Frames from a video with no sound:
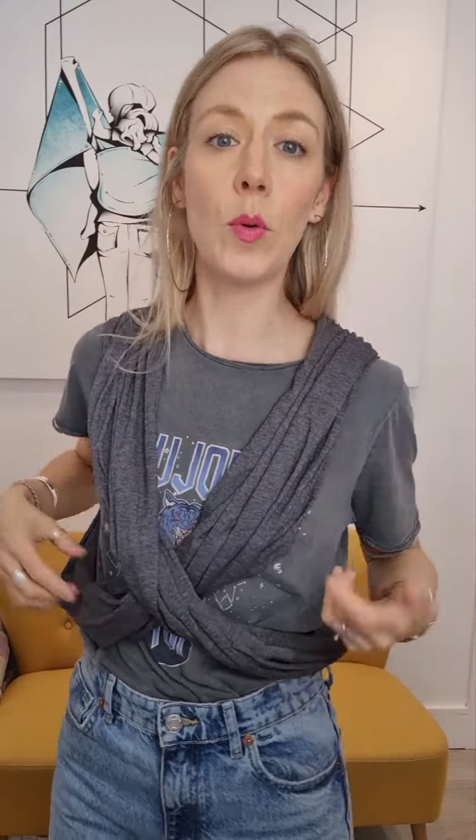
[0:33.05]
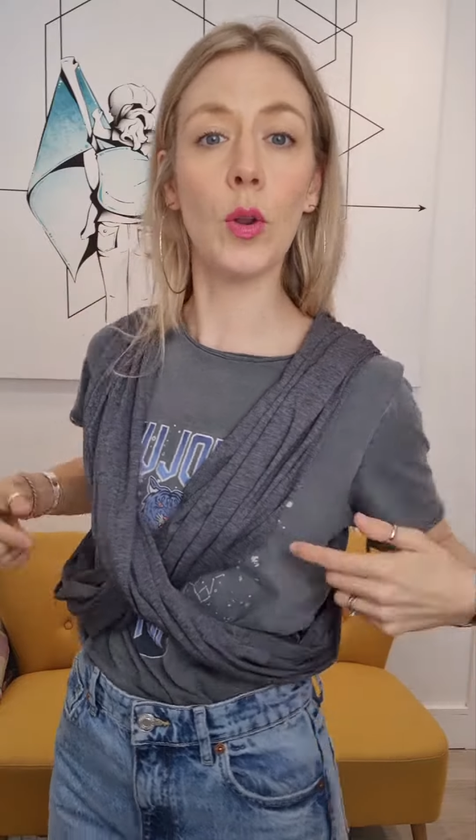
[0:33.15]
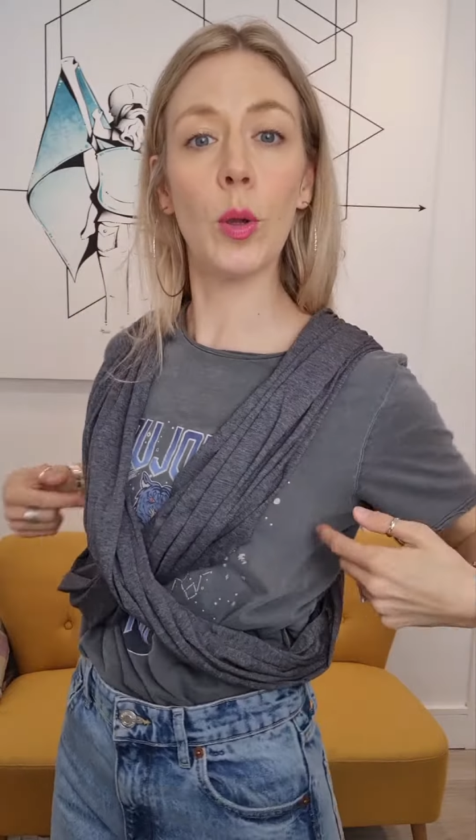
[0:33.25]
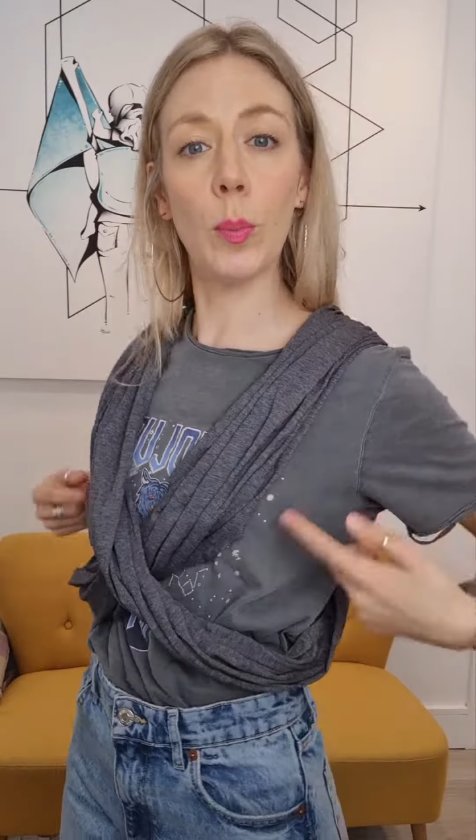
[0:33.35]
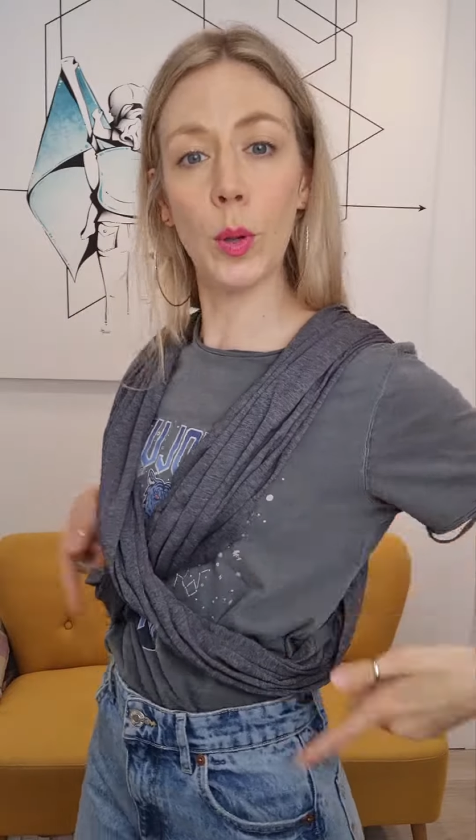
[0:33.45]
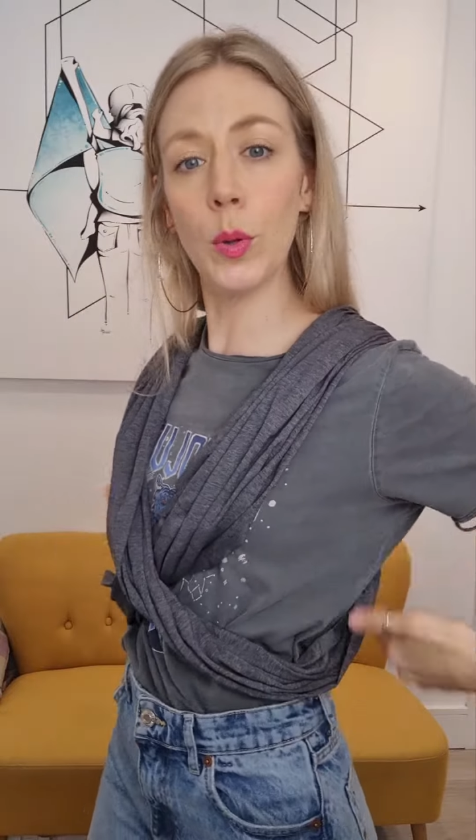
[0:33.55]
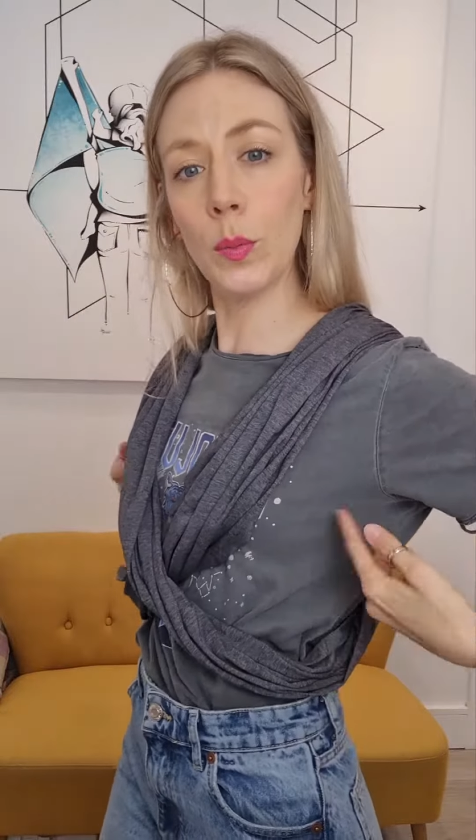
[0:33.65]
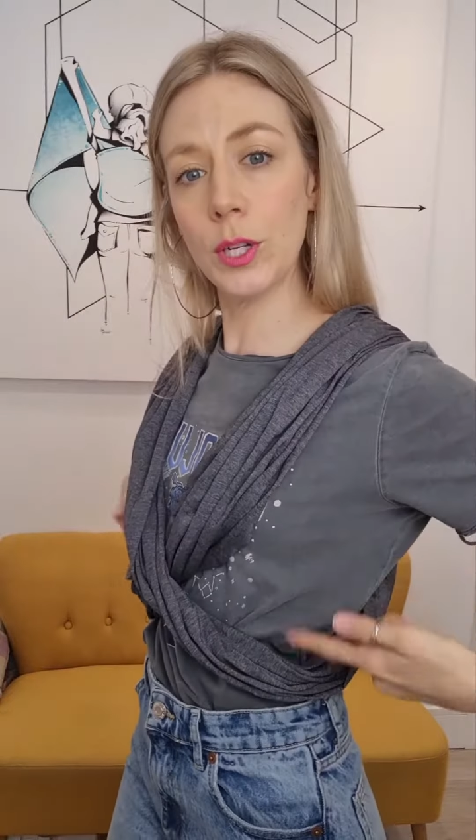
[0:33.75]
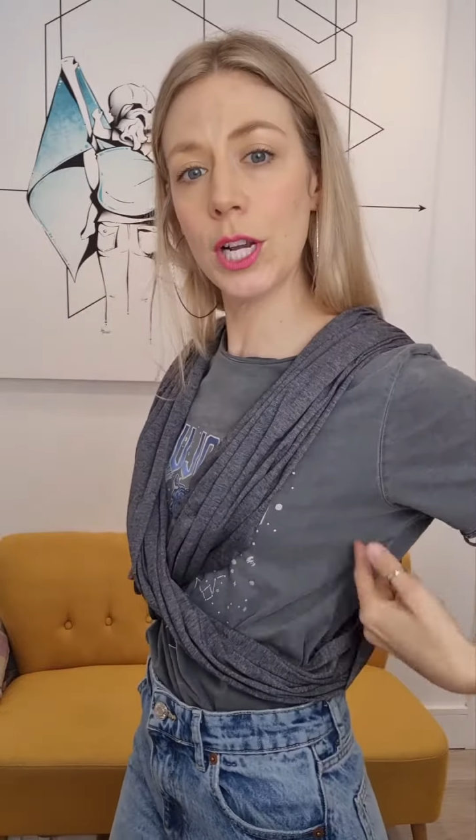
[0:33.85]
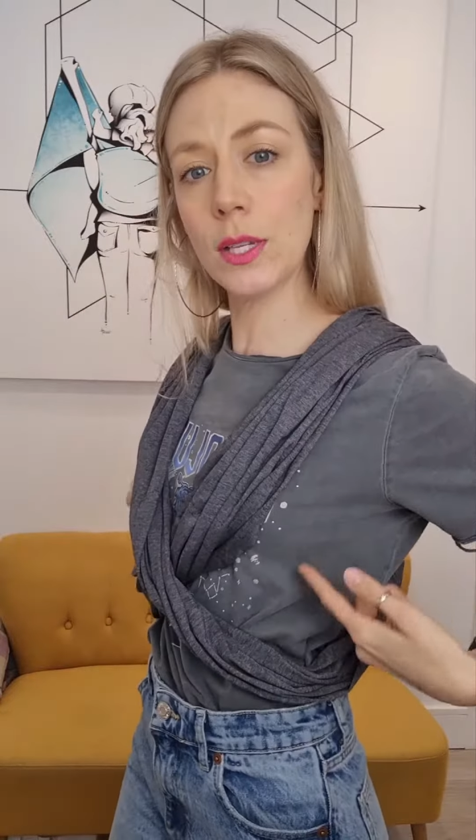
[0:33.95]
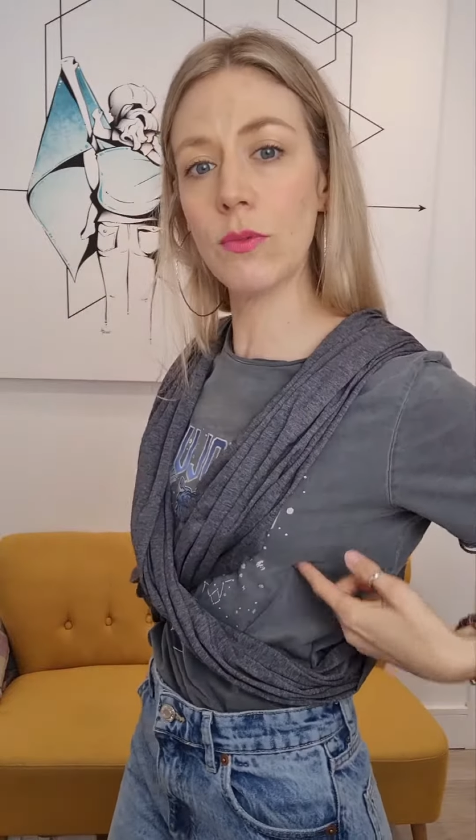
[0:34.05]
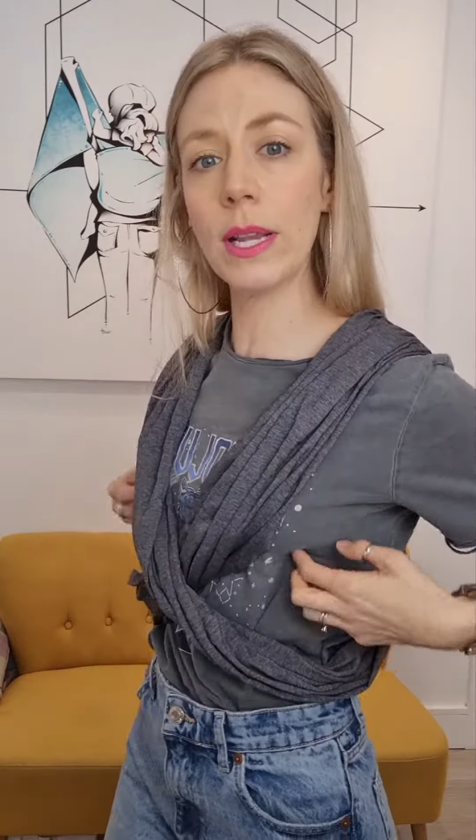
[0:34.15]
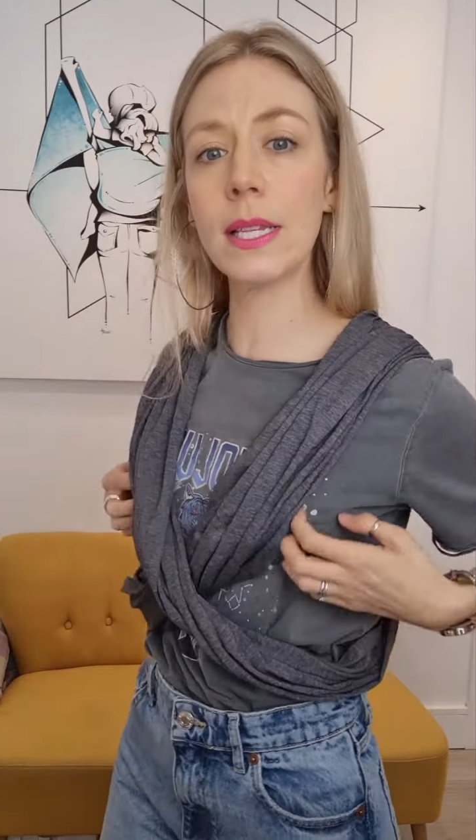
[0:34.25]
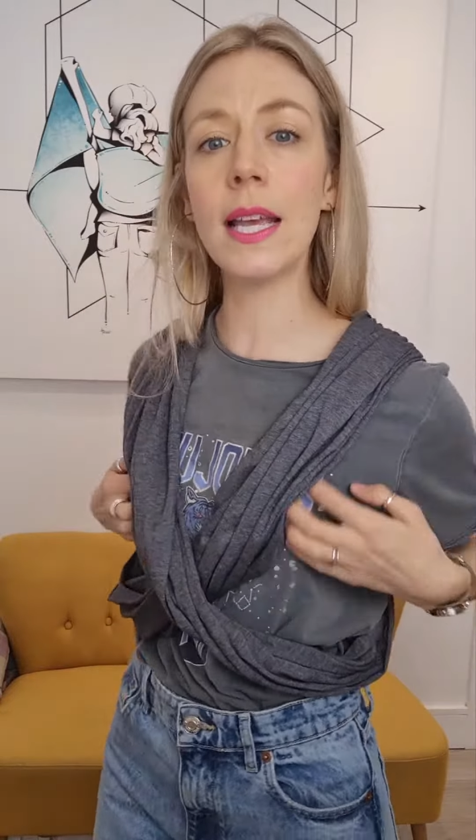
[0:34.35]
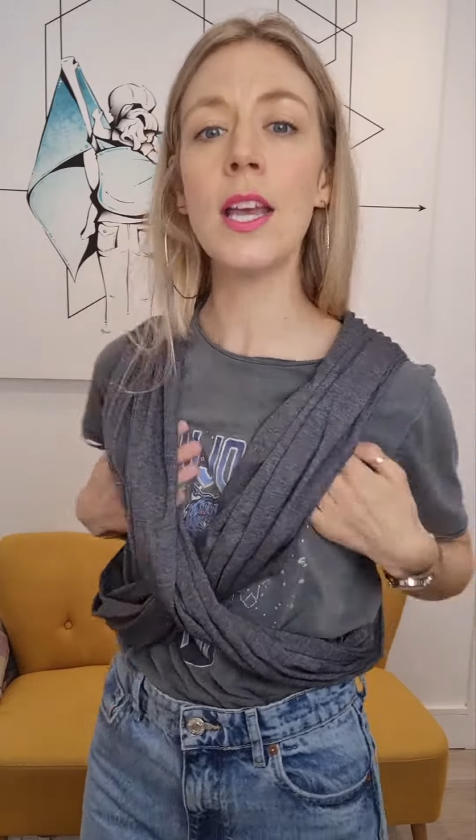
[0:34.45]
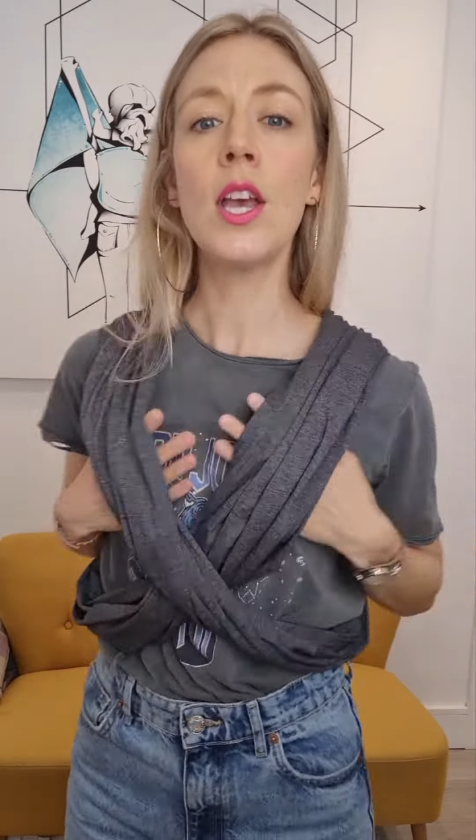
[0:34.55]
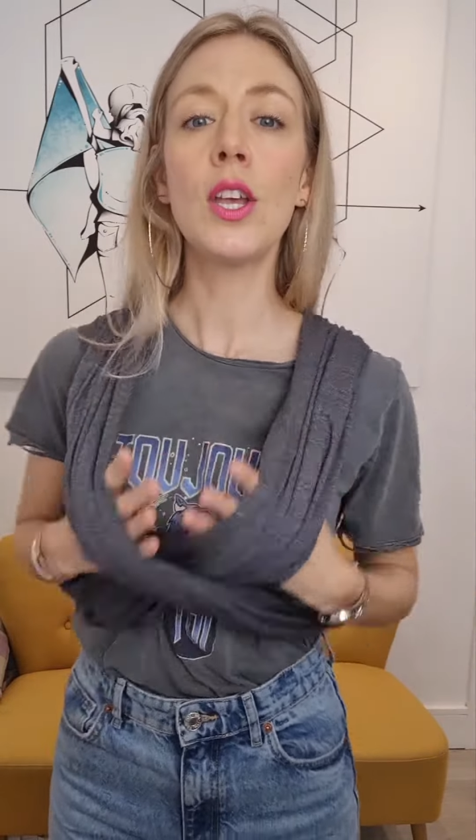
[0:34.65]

or a kaboom, which has rings here,